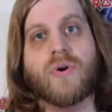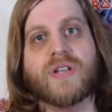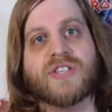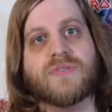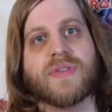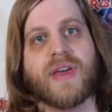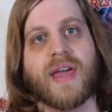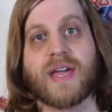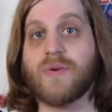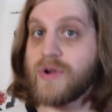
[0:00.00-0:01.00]
what did you
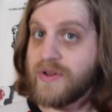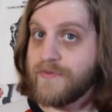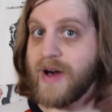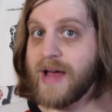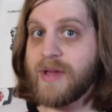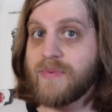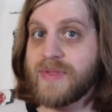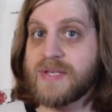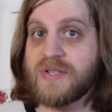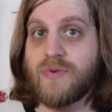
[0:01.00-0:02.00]
think? Were you vibing with
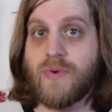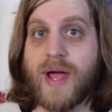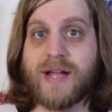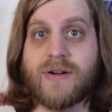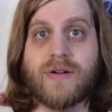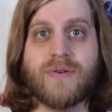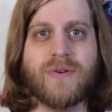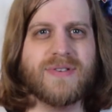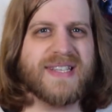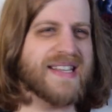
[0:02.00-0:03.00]
this new record,
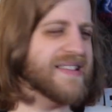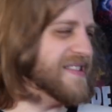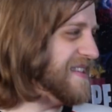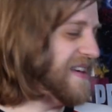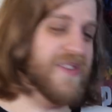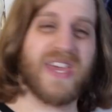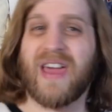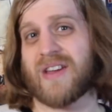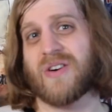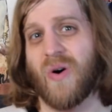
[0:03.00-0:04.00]
or did it leave you
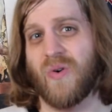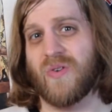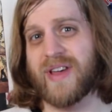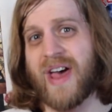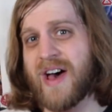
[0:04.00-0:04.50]
kinda cold?